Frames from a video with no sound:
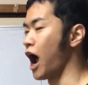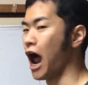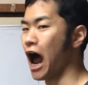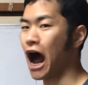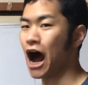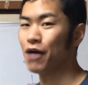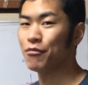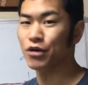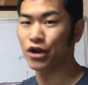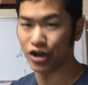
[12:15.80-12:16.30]

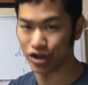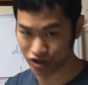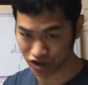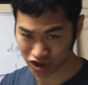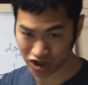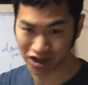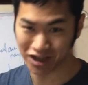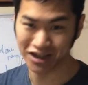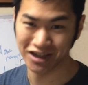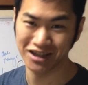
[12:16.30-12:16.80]

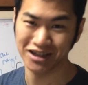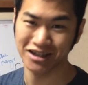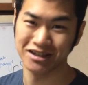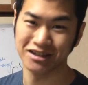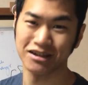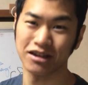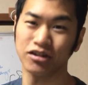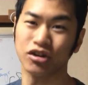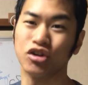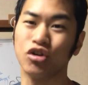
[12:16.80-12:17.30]
average.
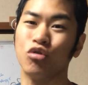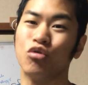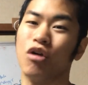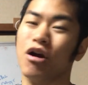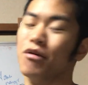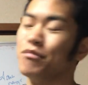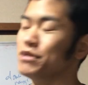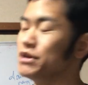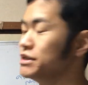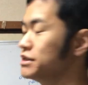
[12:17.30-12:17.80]
30
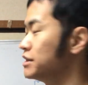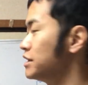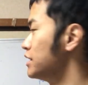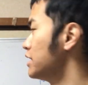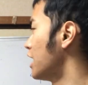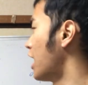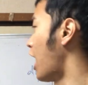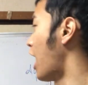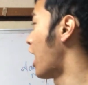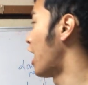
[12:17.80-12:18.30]
kilogram is
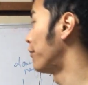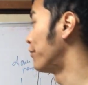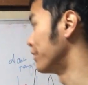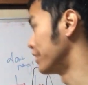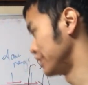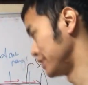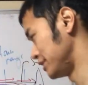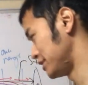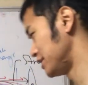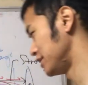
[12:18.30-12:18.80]

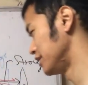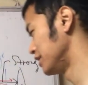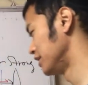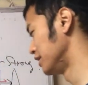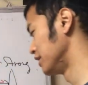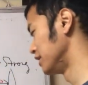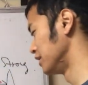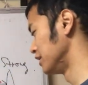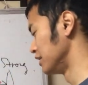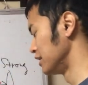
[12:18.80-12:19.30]
average.
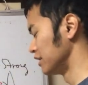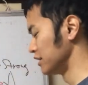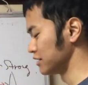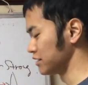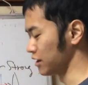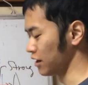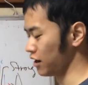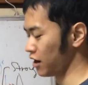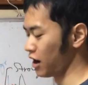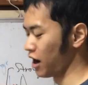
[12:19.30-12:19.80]

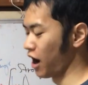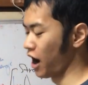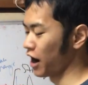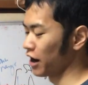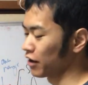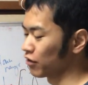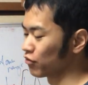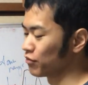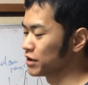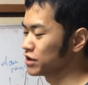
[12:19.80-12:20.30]
So I
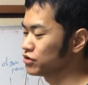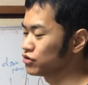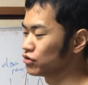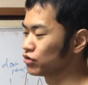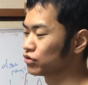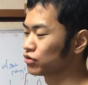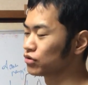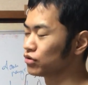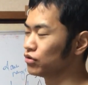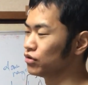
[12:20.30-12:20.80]
recommend
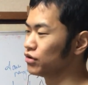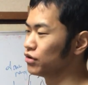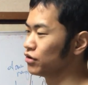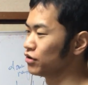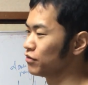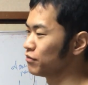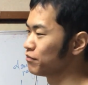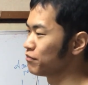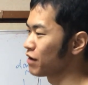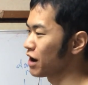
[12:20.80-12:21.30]
you
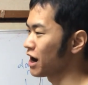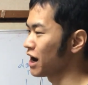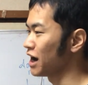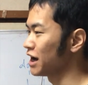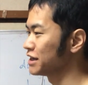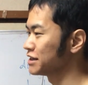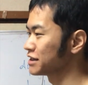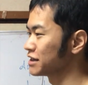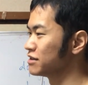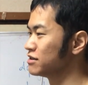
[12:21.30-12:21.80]
to
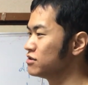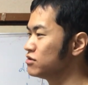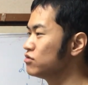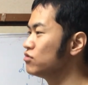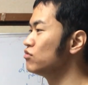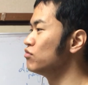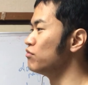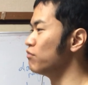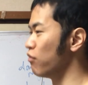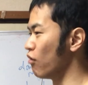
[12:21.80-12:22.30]
buy the
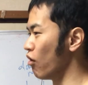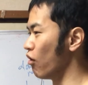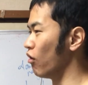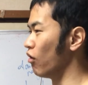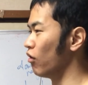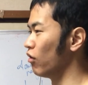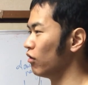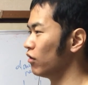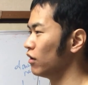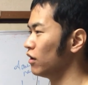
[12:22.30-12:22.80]
new
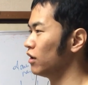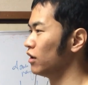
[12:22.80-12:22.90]
ball,